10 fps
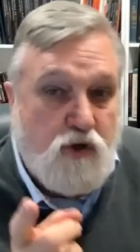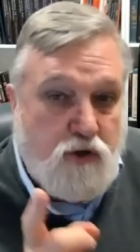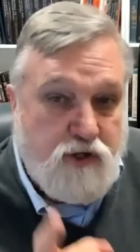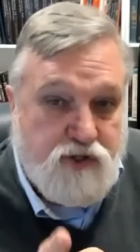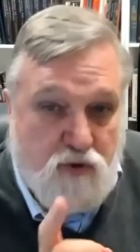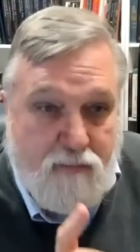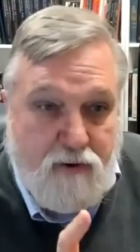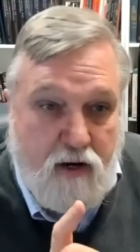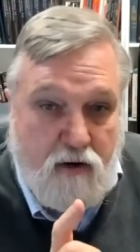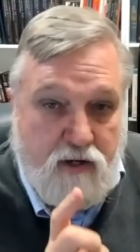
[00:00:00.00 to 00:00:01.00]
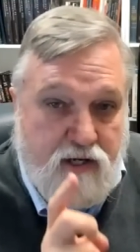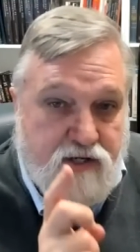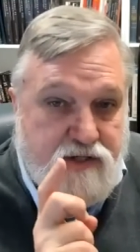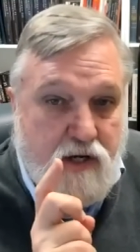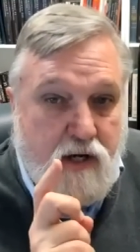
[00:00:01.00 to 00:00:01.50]
you're describing here
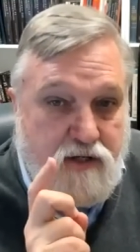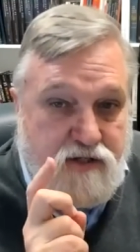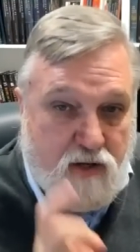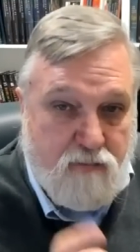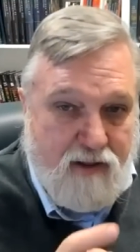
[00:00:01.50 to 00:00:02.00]
is some.